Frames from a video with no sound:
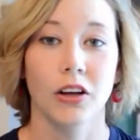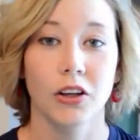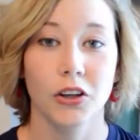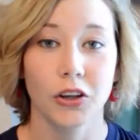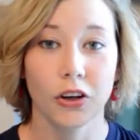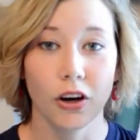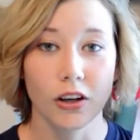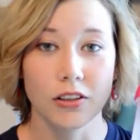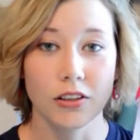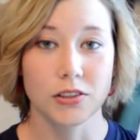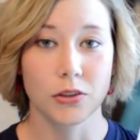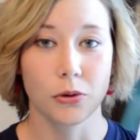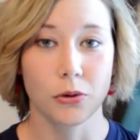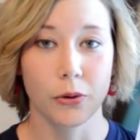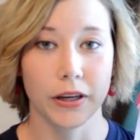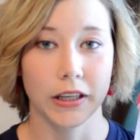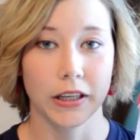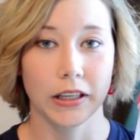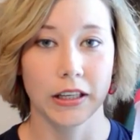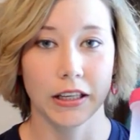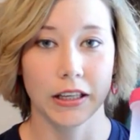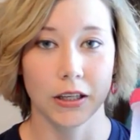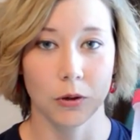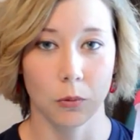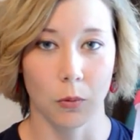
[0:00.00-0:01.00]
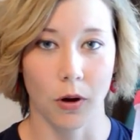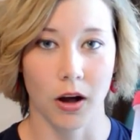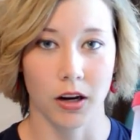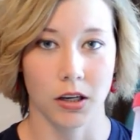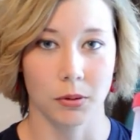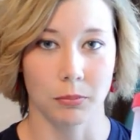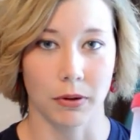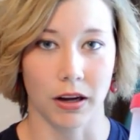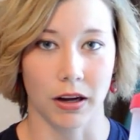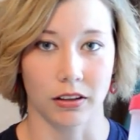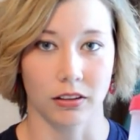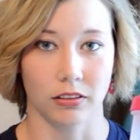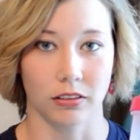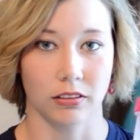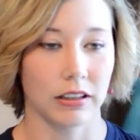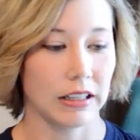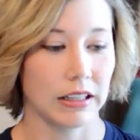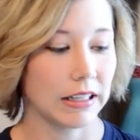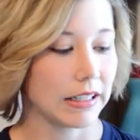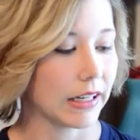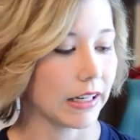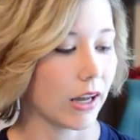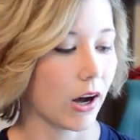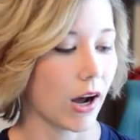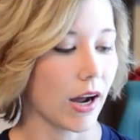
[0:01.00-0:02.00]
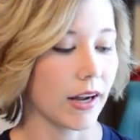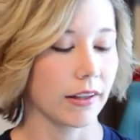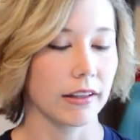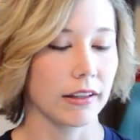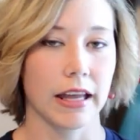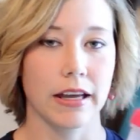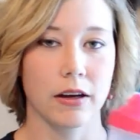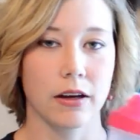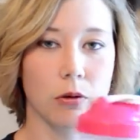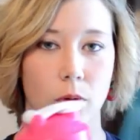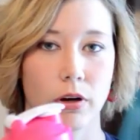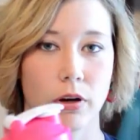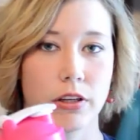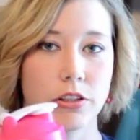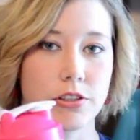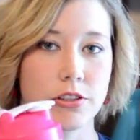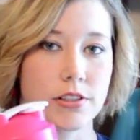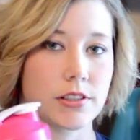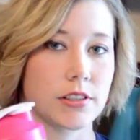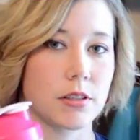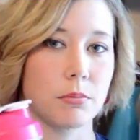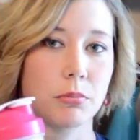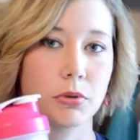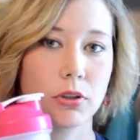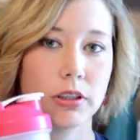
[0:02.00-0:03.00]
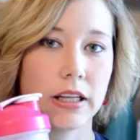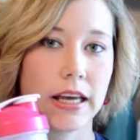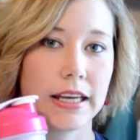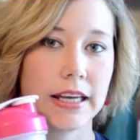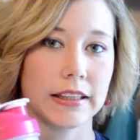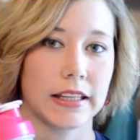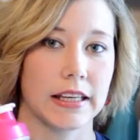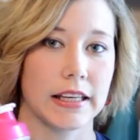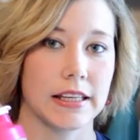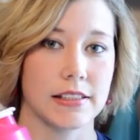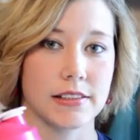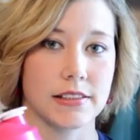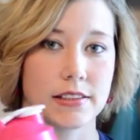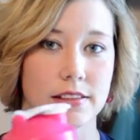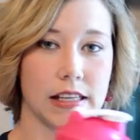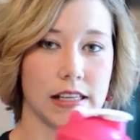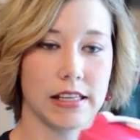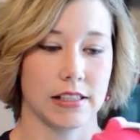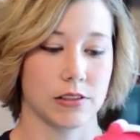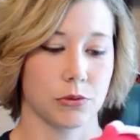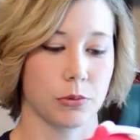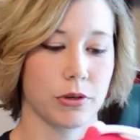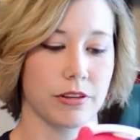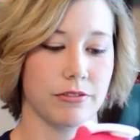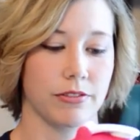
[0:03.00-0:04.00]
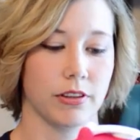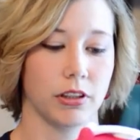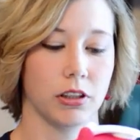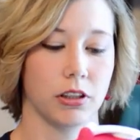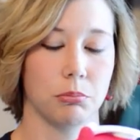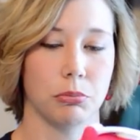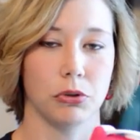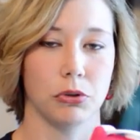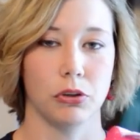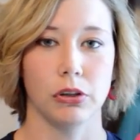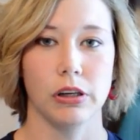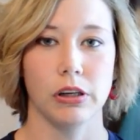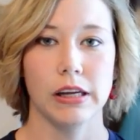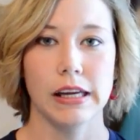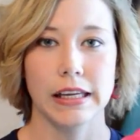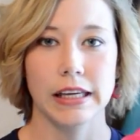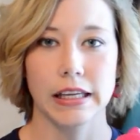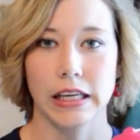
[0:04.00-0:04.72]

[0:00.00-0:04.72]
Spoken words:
You're also going to need a water bottle. Now I like one just simple like this that's refillable.